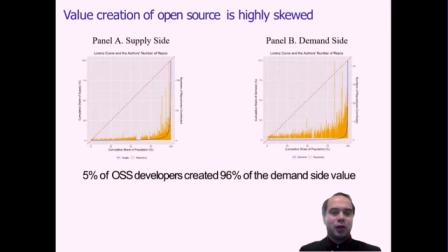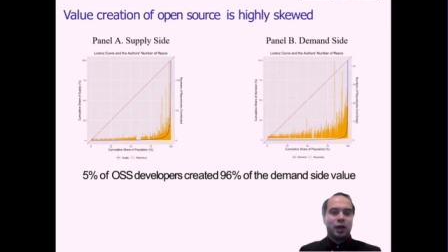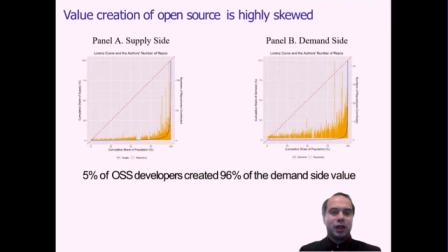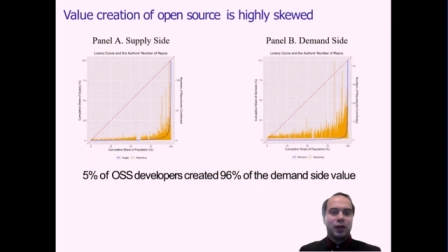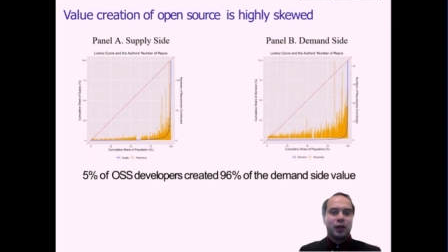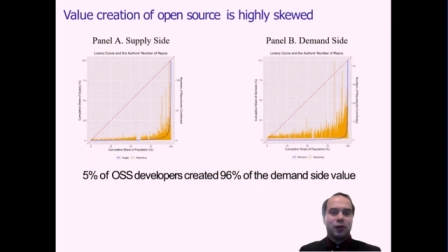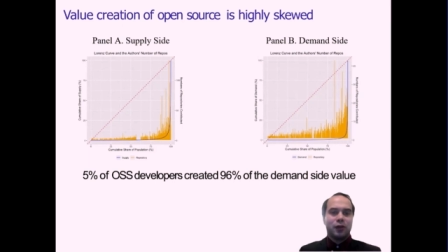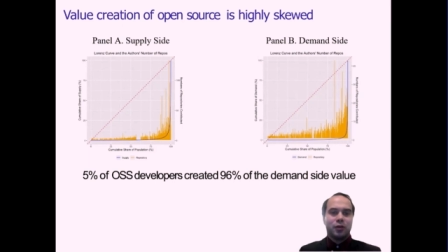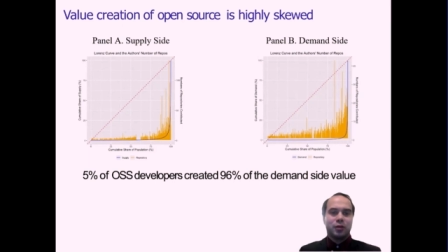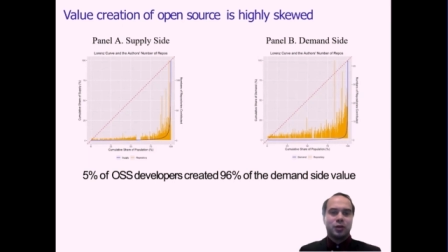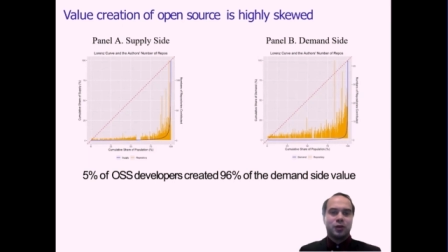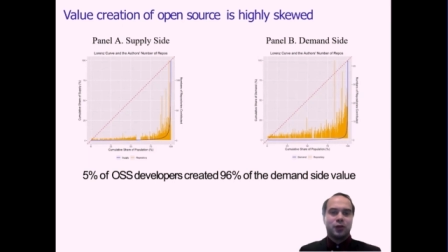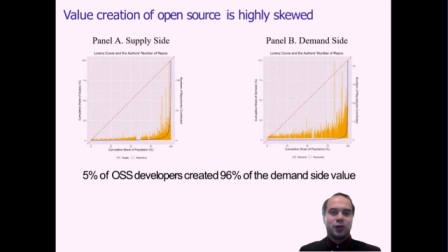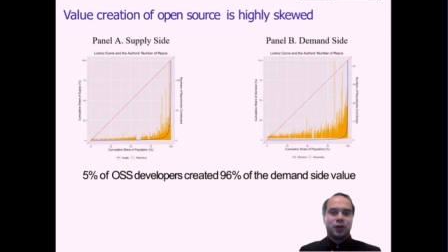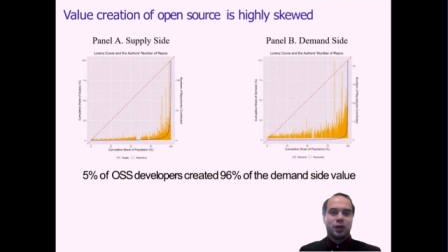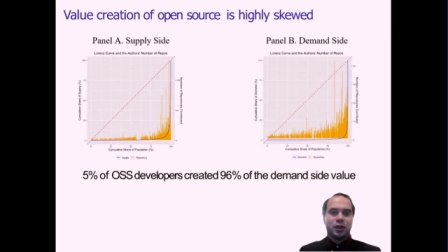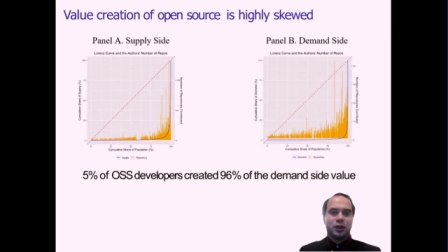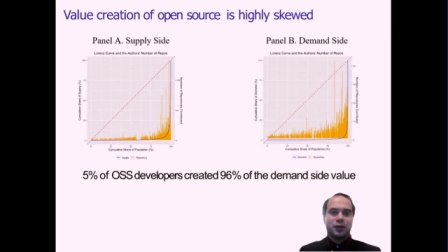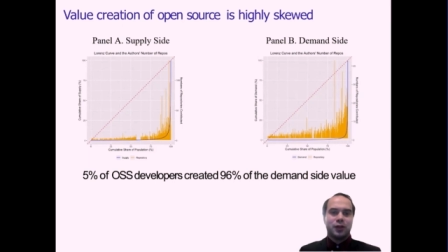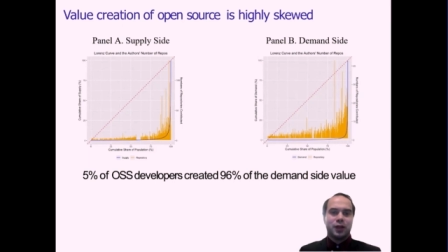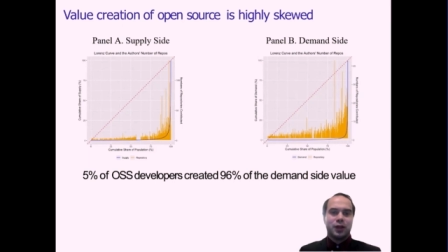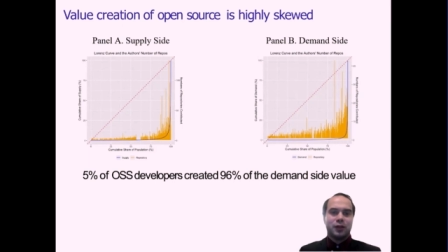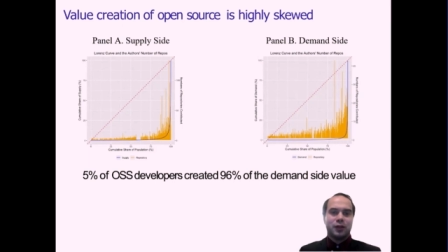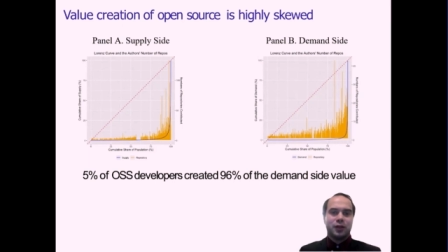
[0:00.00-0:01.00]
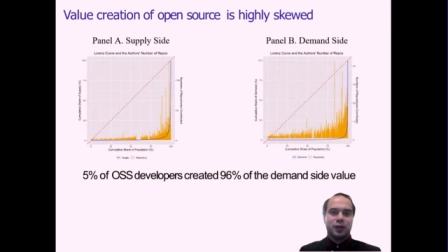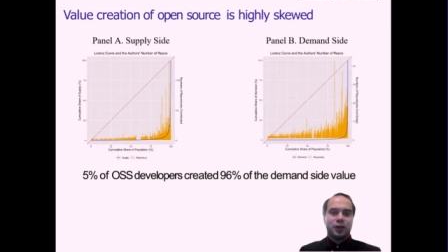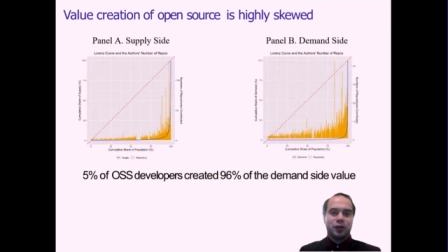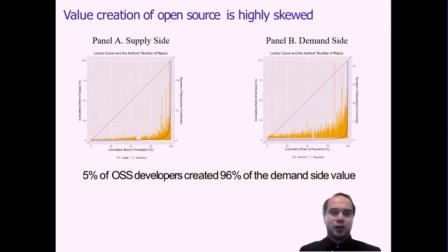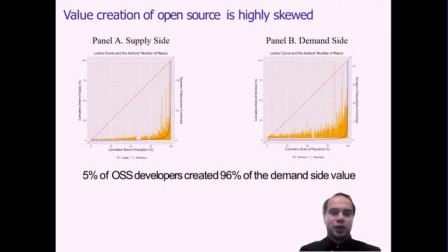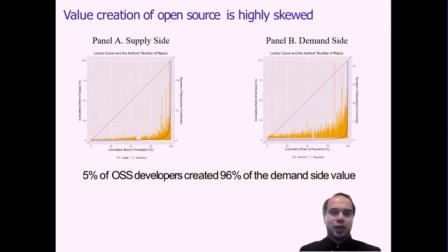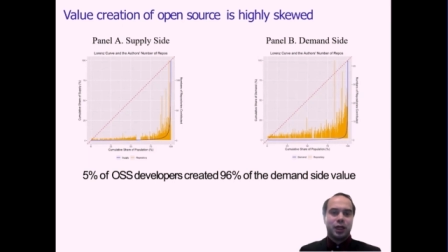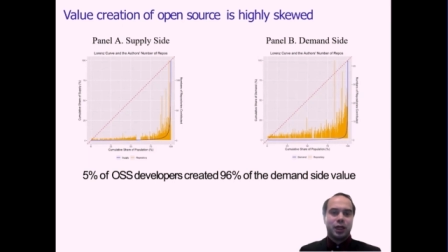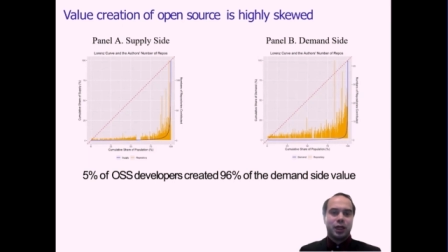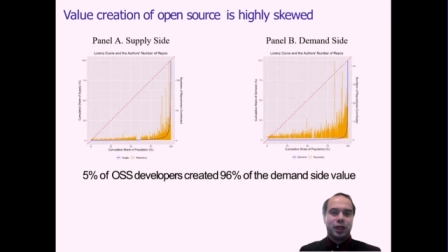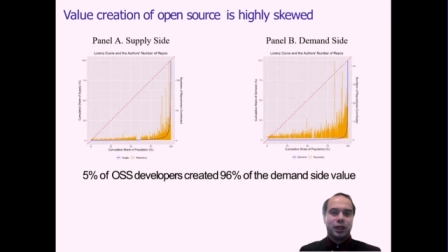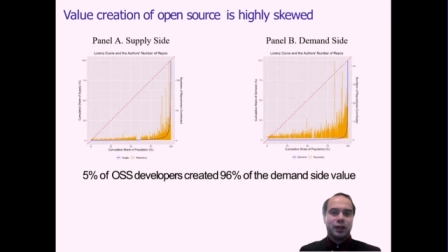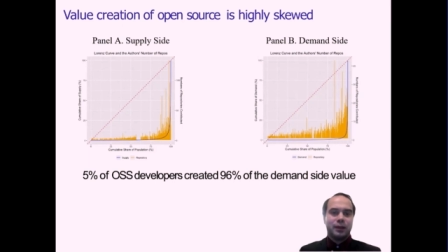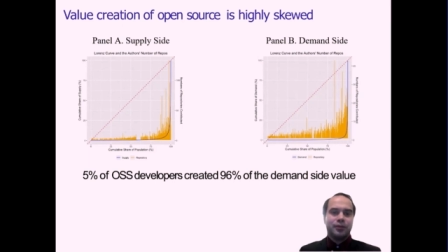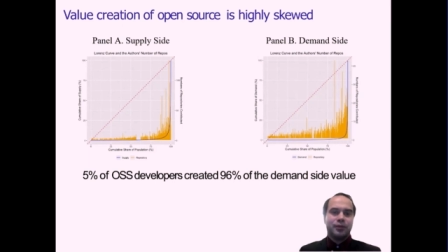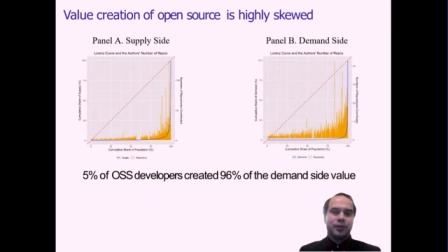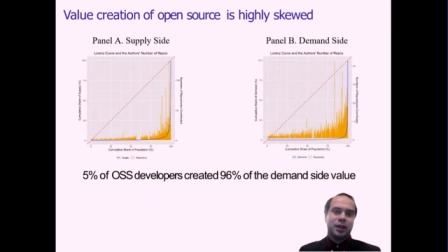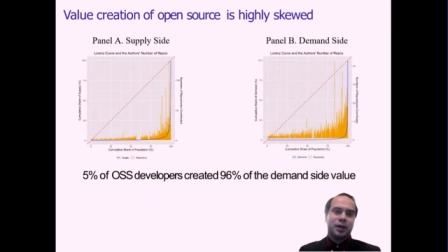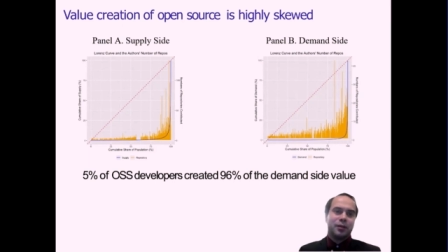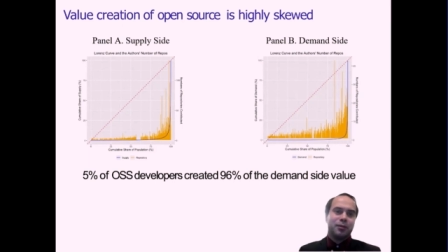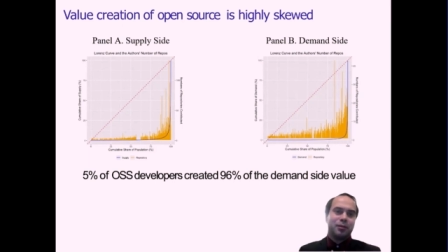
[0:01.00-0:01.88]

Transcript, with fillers: away from the 45 degree line,